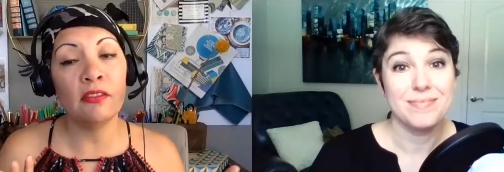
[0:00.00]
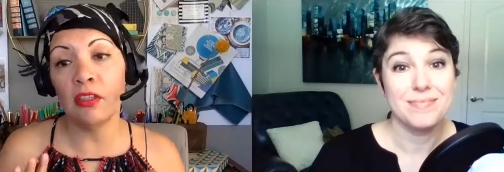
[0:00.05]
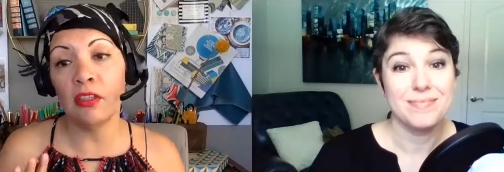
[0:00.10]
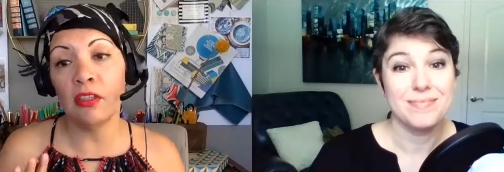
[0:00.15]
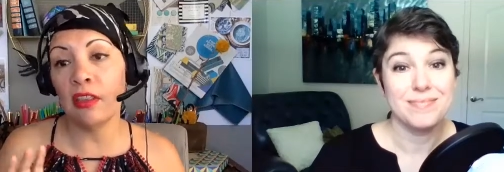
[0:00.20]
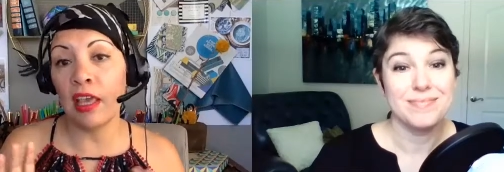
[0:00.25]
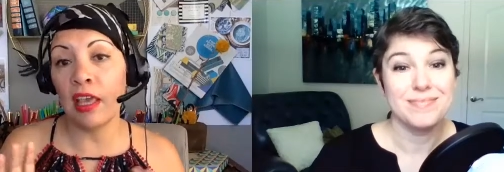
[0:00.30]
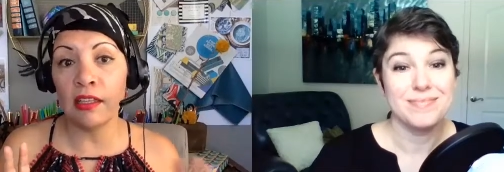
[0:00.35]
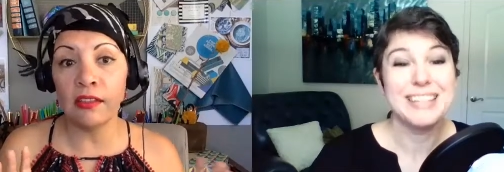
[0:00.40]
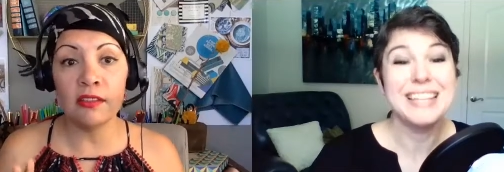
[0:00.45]
Speaker 1: did
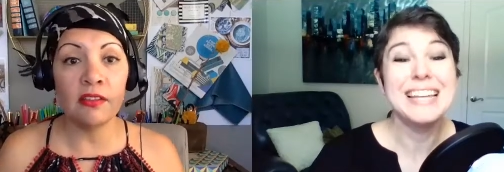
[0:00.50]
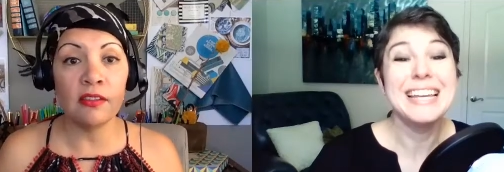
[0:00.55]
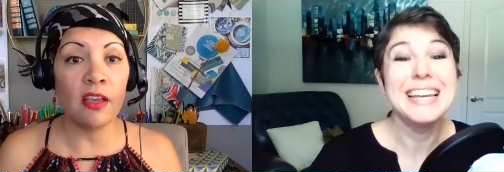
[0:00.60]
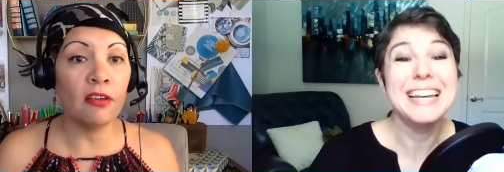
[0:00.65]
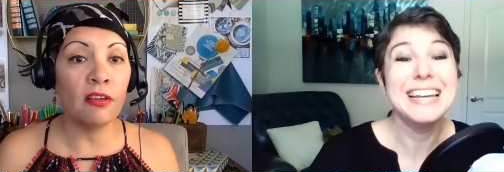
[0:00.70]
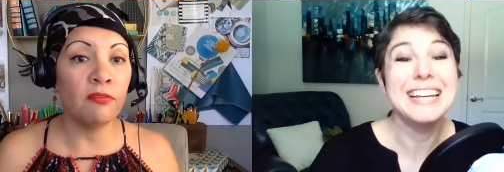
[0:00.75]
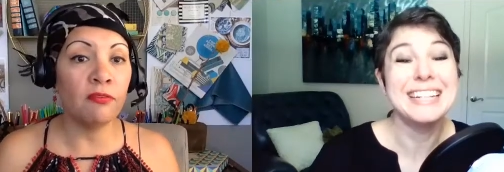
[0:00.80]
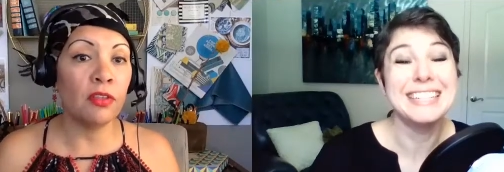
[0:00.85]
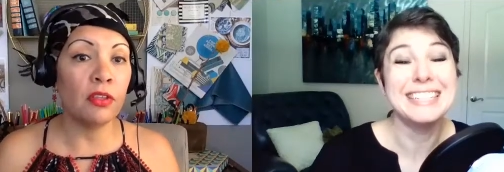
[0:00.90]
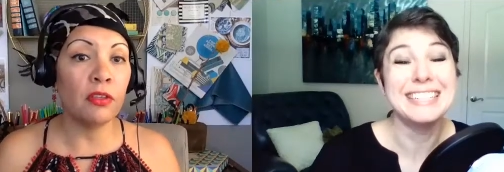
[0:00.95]
that
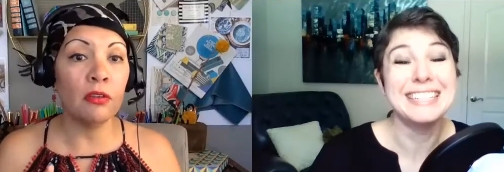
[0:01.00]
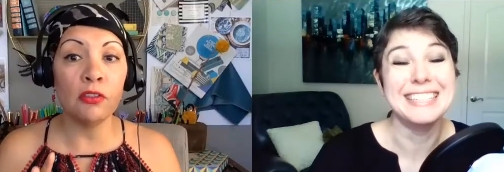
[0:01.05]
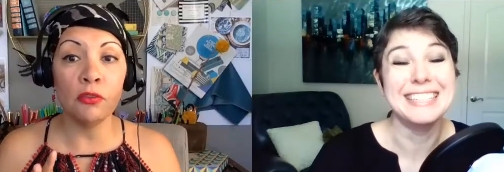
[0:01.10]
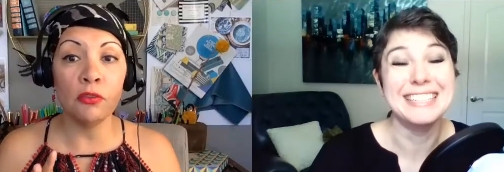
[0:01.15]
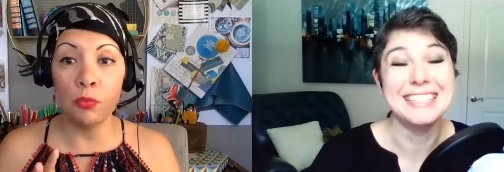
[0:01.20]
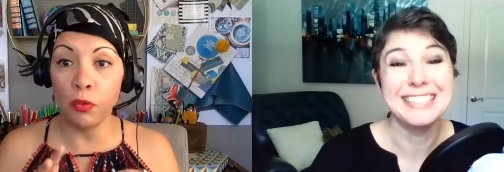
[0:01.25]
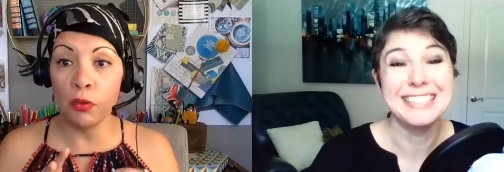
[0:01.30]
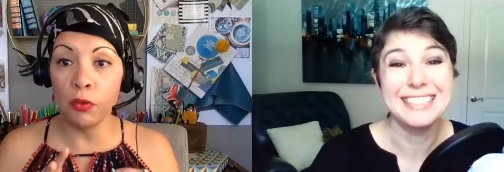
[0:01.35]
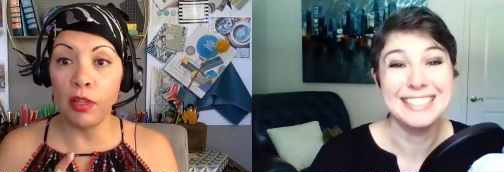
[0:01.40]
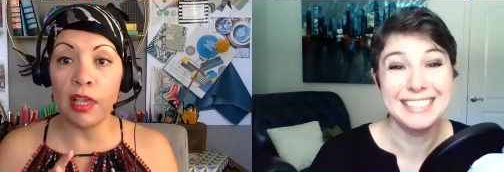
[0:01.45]
stuff because
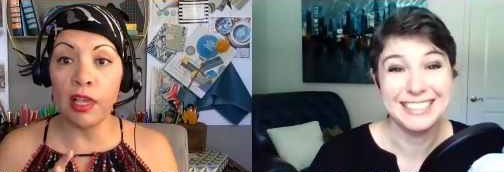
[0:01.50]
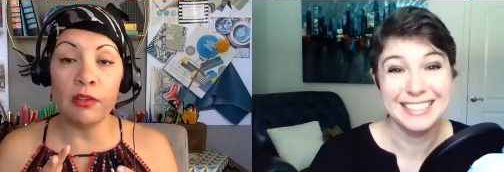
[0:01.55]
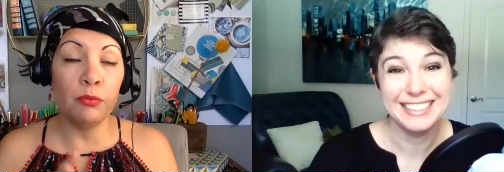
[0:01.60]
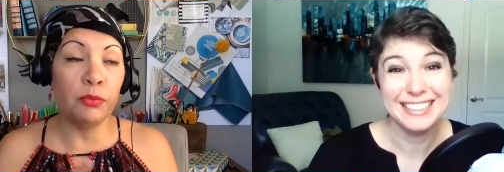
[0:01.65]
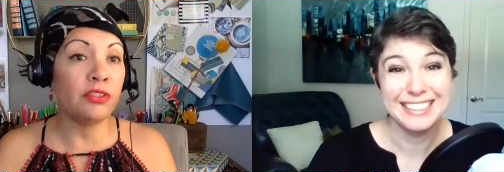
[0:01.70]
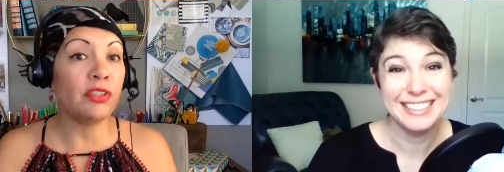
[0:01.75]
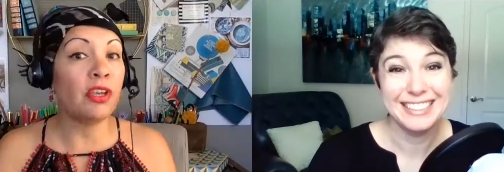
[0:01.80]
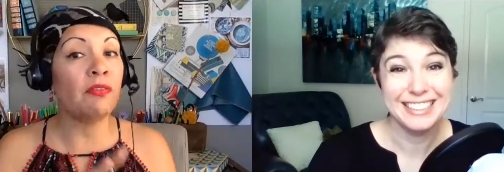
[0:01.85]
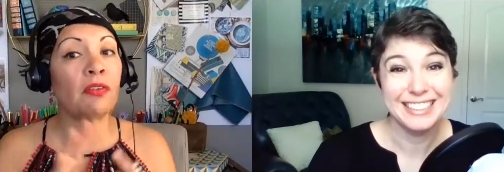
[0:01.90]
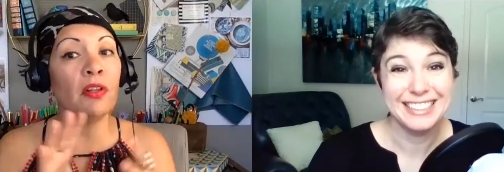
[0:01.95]
we were like, we
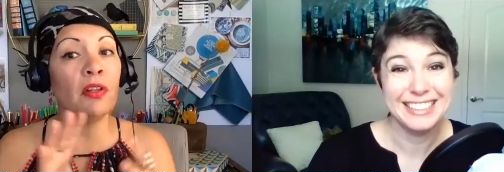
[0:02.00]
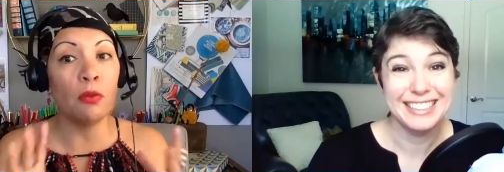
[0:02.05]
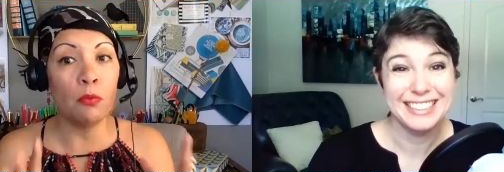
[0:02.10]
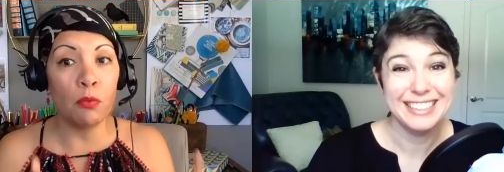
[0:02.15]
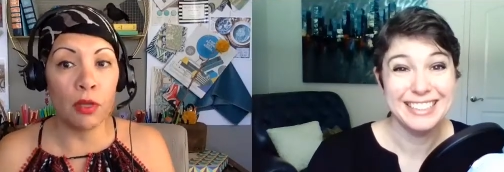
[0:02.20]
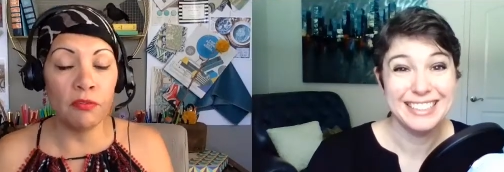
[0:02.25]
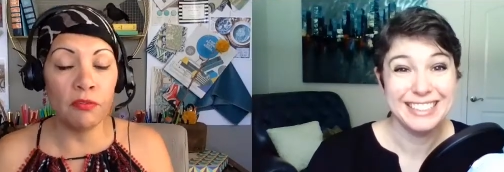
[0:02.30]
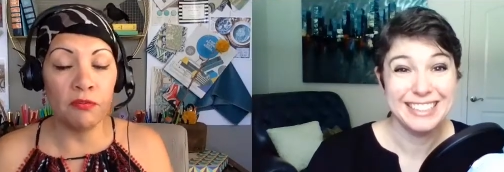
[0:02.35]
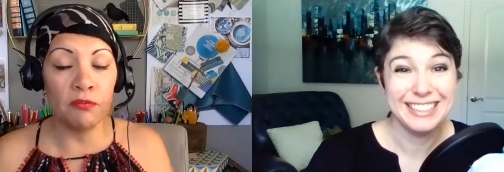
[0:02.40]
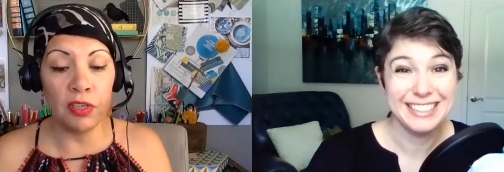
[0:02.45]
definitely
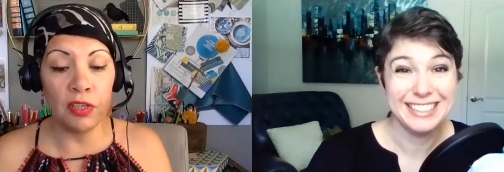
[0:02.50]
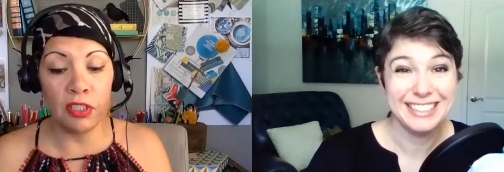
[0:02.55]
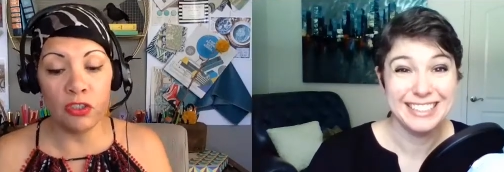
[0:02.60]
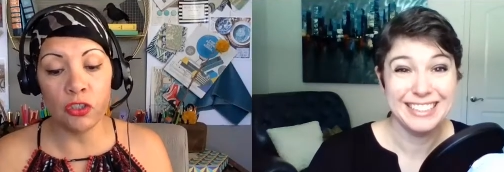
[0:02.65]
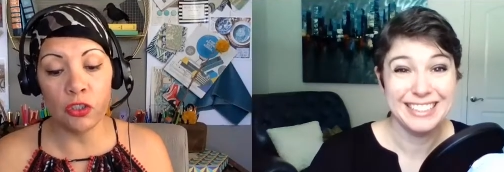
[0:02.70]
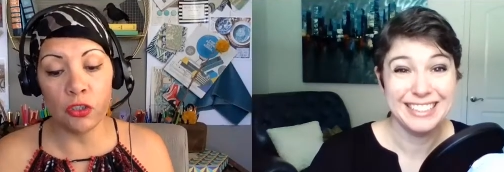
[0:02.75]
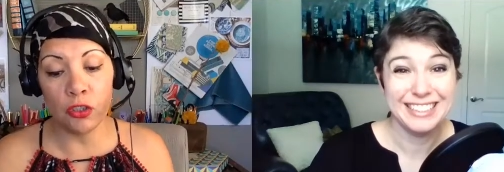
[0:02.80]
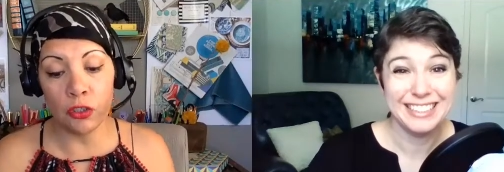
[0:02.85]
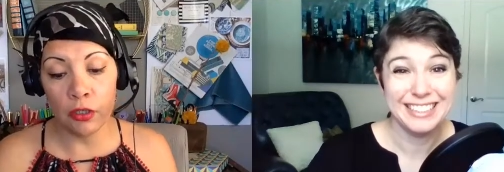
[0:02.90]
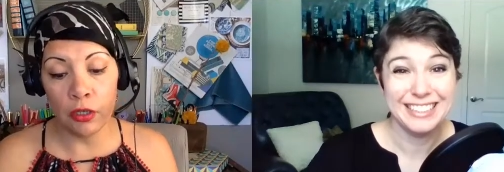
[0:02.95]
want to
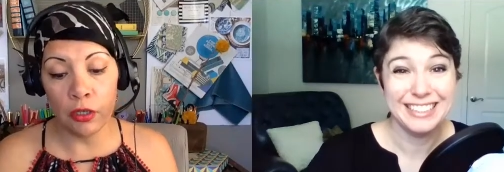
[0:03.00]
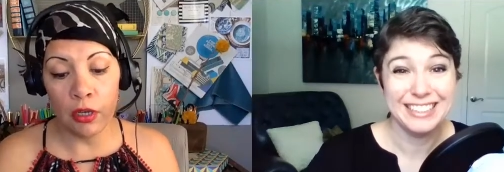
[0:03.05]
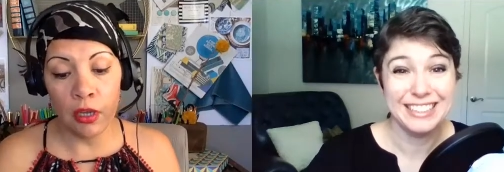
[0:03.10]
feature.